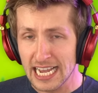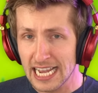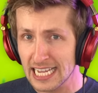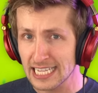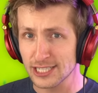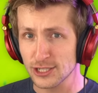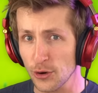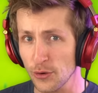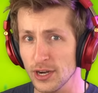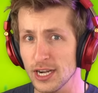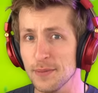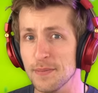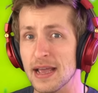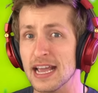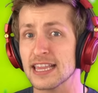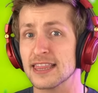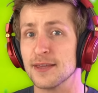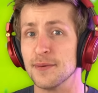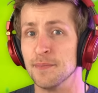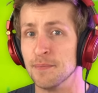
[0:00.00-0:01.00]
is going to
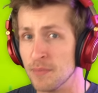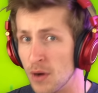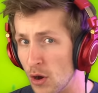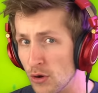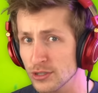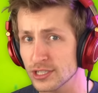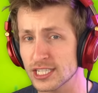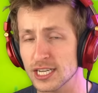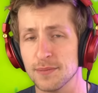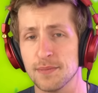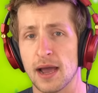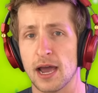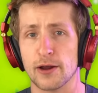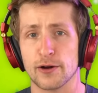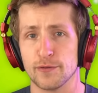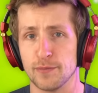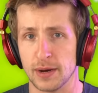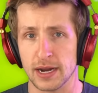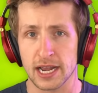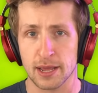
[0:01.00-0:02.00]
make the most amount
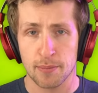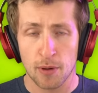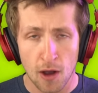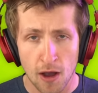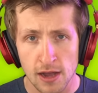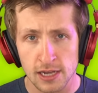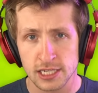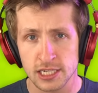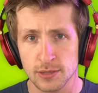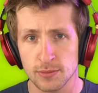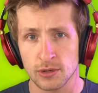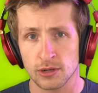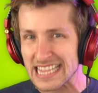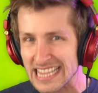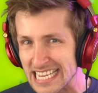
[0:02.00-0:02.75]
of money possible.